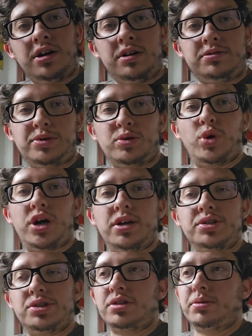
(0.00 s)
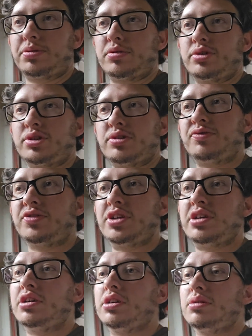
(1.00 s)
It's been a while since I posted a
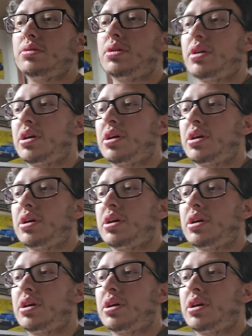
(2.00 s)
video.